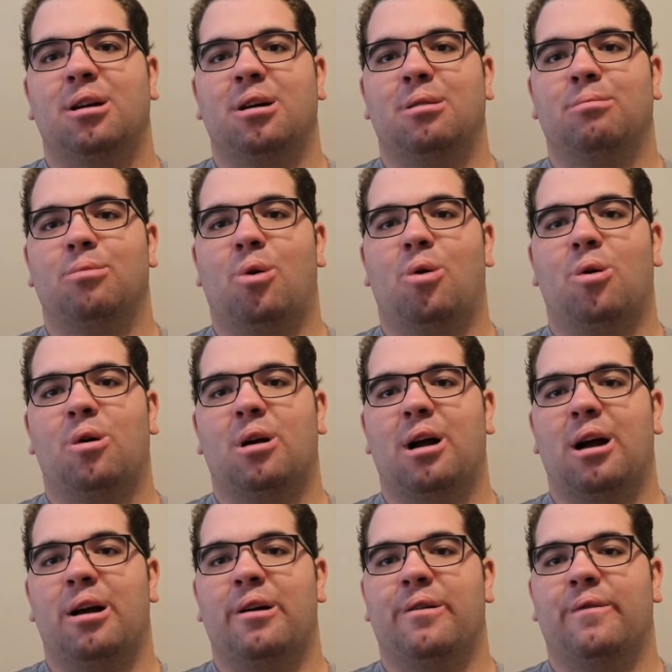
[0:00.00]
more
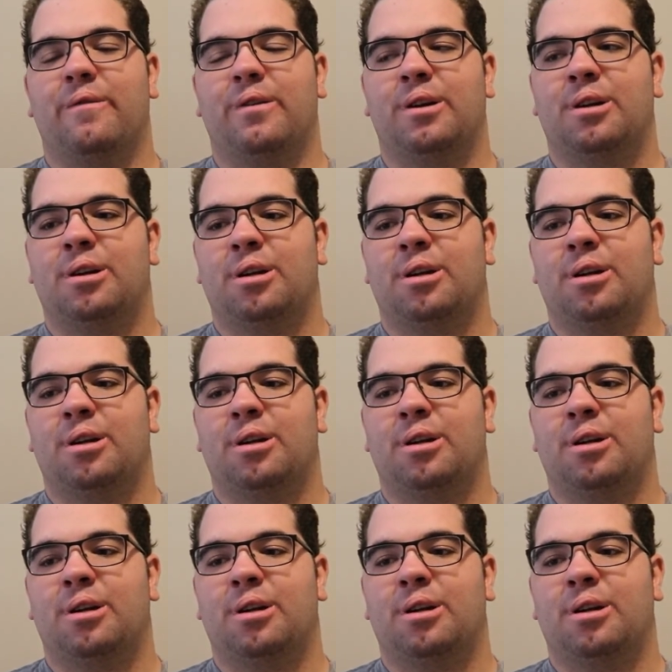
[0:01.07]
of